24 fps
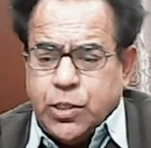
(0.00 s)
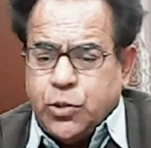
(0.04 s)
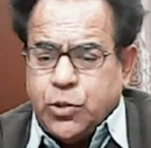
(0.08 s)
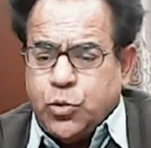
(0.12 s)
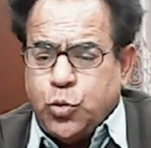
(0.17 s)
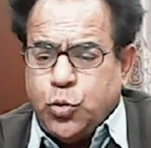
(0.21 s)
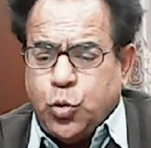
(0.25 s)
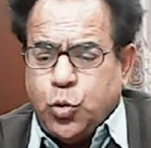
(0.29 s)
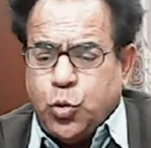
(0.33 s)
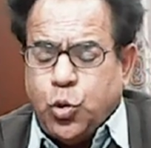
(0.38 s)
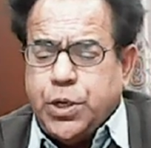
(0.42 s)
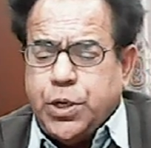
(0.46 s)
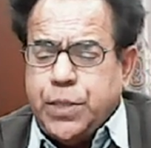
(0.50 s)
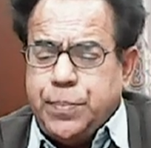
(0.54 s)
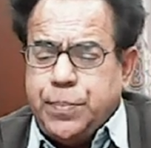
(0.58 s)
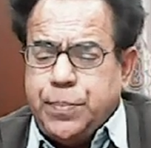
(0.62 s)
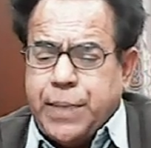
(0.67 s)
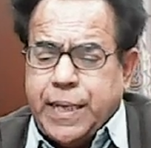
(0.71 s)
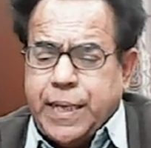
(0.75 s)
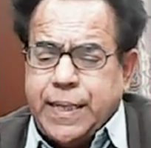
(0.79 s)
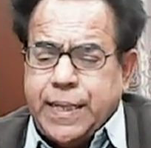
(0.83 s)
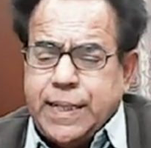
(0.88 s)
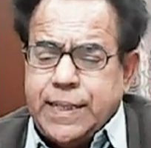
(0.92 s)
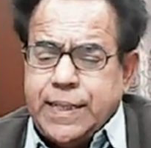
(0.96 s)
So
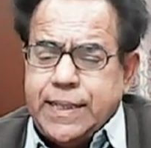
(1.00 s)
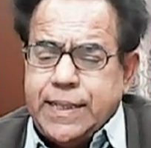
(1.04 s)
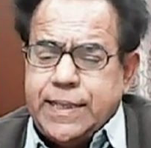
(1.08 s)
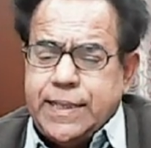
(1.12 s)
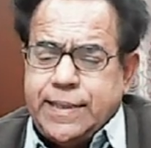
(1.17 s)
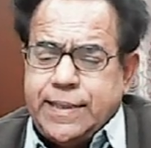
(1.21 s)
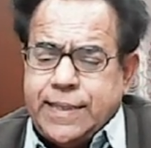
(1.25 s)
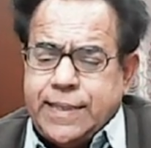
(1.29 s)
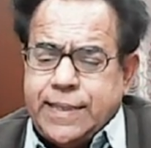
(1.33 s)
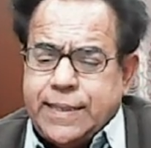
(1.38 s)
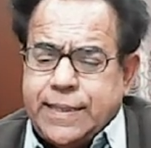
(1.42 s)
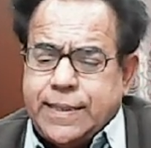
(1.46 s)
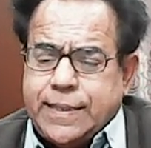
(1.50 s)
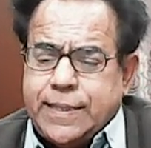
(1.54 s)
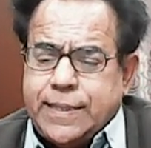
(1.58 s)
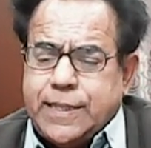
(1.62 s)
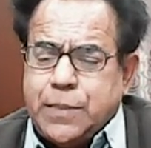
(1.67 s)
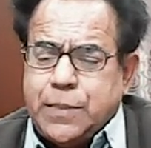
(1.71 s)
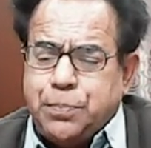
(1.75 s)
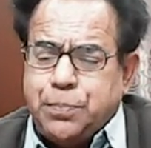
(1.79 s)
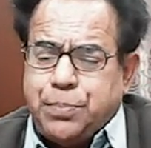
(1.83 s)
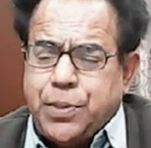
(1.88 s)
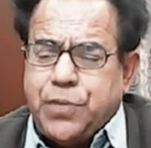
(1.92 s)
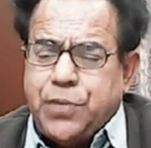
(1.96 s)
remaining is just
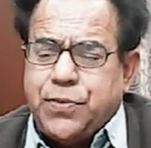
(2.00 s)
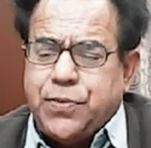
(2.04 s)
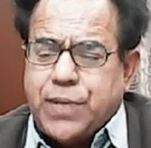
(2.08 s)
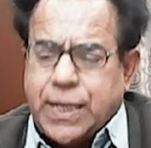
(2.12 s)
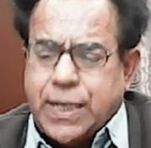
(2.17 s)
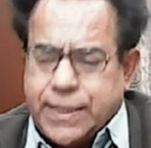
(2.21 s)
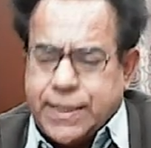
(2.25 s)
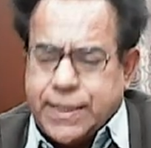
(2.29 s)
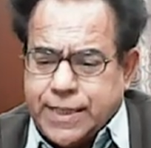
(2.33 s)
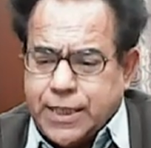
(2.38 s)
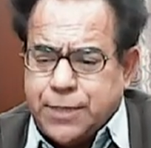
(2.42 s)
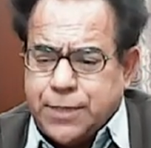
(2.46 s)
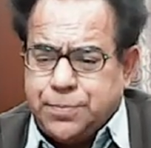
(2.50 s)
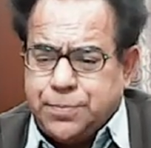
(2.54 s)
simplification.